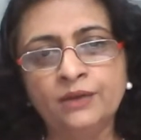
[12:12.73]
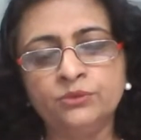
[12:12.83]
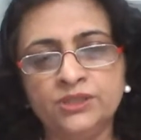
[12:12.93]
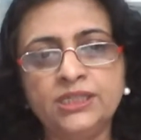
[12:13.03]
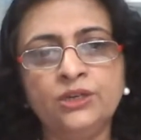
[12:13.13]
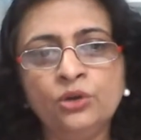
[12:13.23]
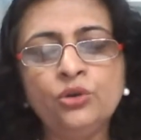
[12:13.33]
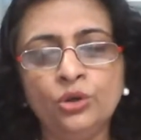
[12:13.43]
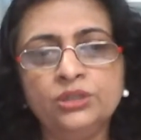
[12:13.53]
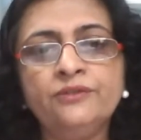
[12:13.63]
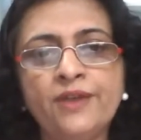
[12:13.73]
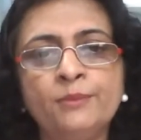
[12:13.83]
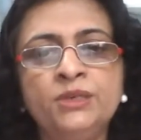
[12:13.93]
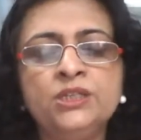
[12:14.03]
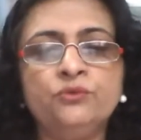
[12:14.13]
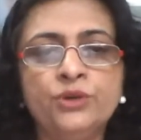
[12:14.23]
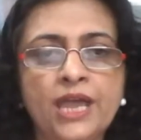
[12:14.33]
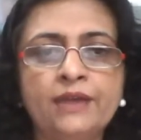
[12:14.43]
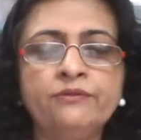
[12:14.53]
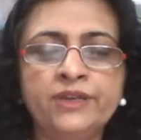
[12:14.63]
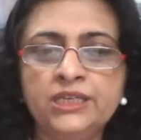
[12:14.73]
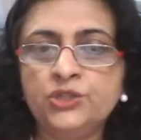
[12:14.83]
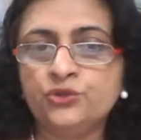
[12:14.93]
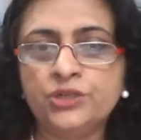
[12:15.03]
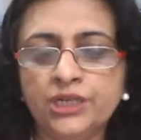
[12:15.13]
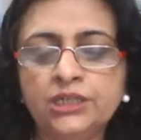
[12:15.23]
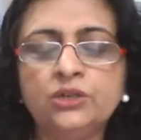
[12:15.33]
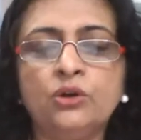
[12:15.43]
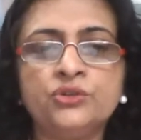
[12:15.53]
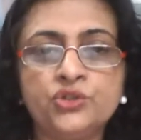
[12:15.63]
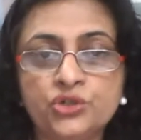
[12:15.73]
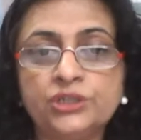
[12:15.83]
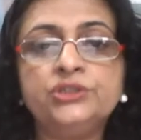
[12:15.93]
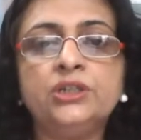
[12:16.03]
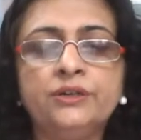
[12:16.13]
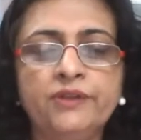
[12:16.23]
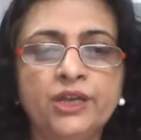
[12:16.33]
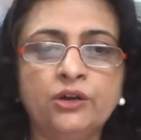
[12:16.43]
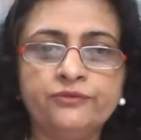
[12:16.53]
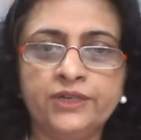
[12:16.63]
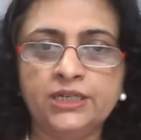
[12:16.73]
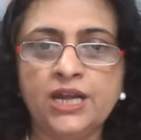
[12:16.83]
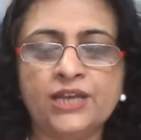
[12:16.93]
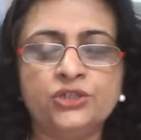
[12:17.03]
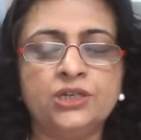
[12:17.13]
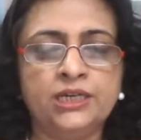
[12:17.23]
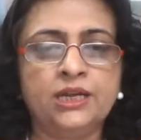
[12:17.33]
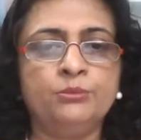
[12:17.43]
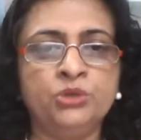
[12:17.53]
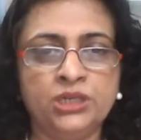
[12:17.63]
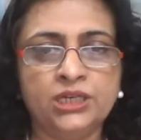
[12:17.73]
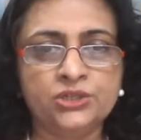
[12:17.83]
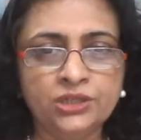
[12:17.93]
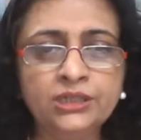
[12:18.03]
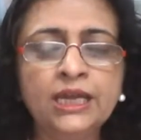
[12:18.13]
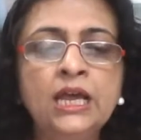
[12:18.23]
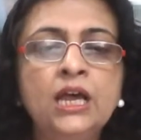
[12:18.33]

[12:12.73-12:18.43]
I would say not all the families would have very strict or structured way of interaction and communication.